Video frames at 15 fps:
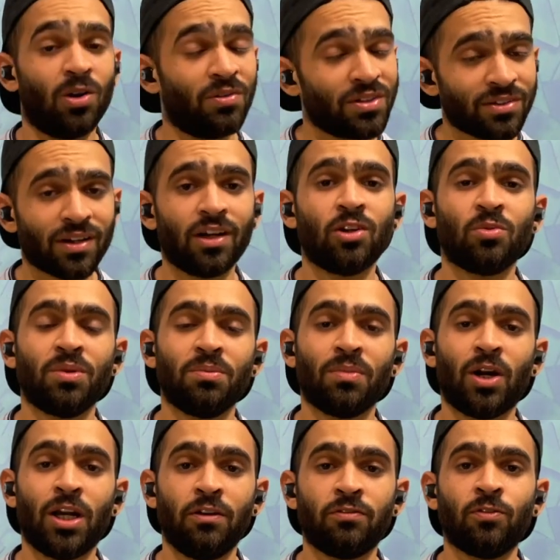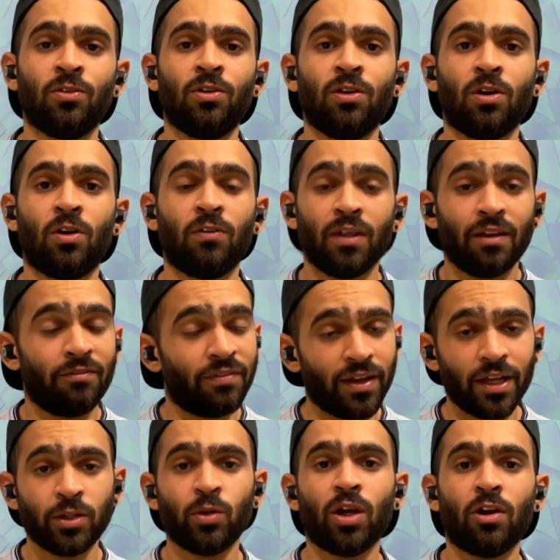always try to be mindful of
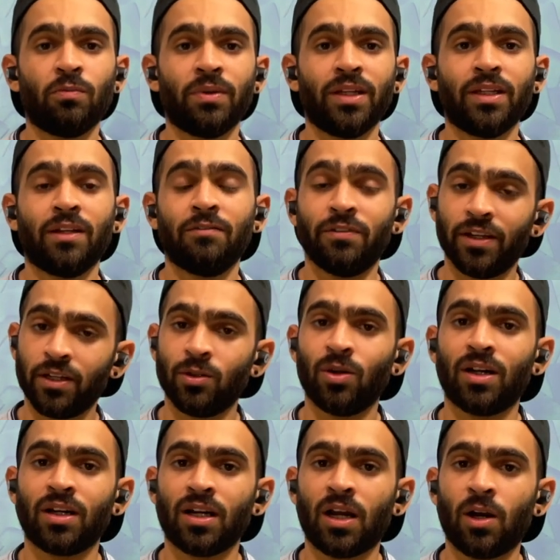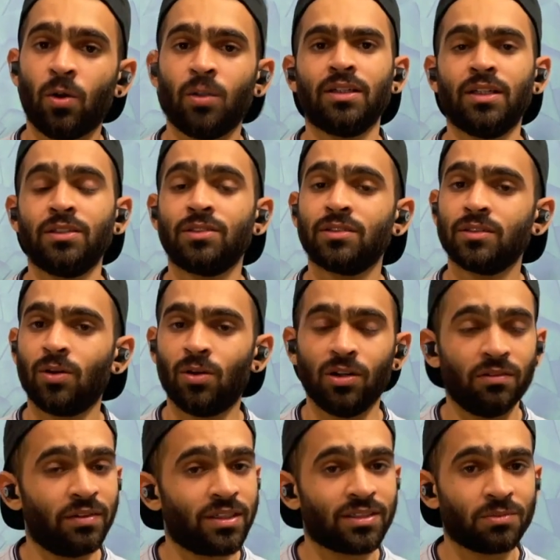where you have been and where you are now. It's
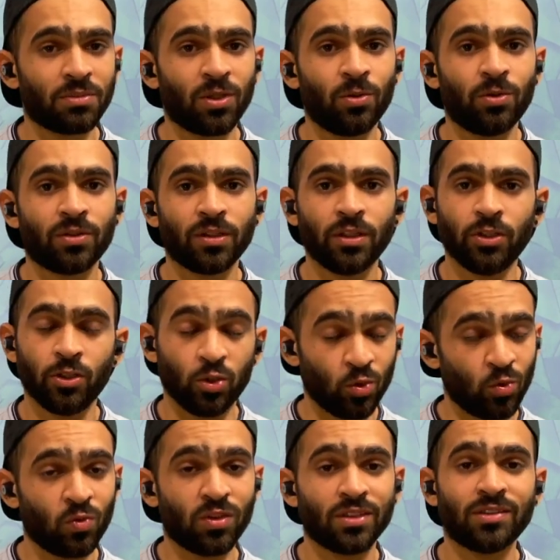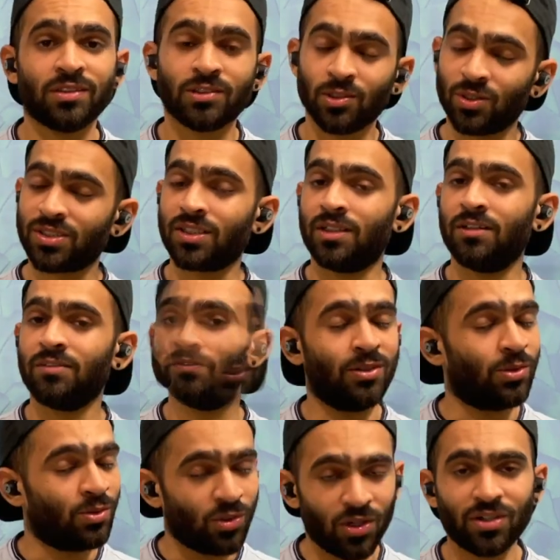always about you versus yourself.
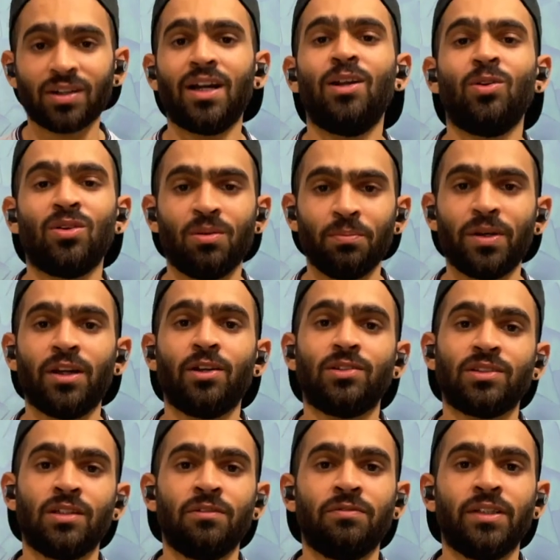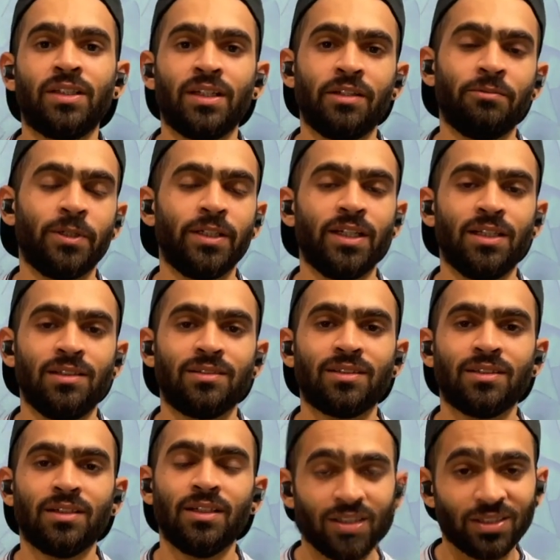Do not try to compare yourself with anybody
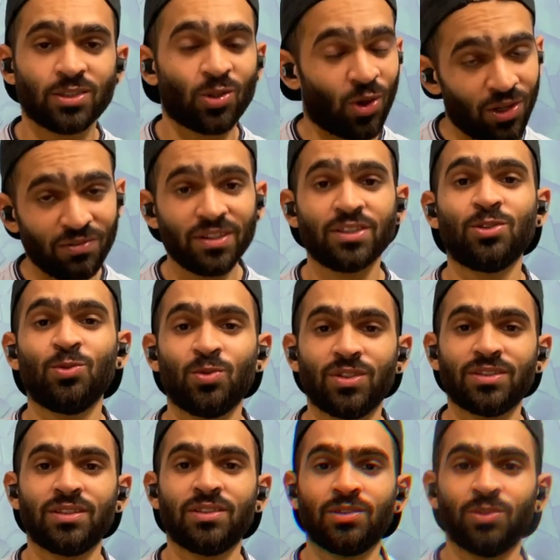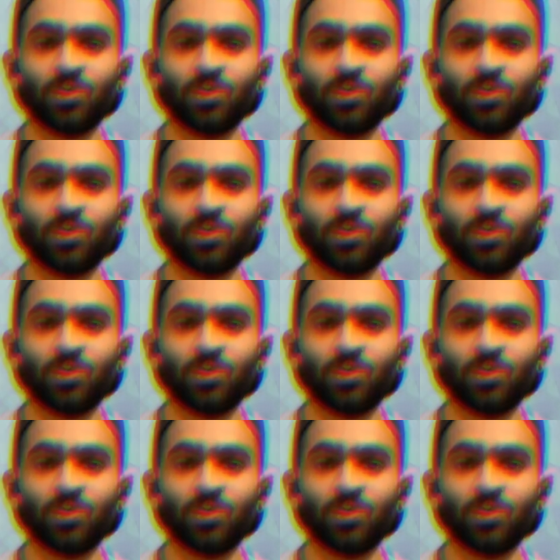else. It's always you versus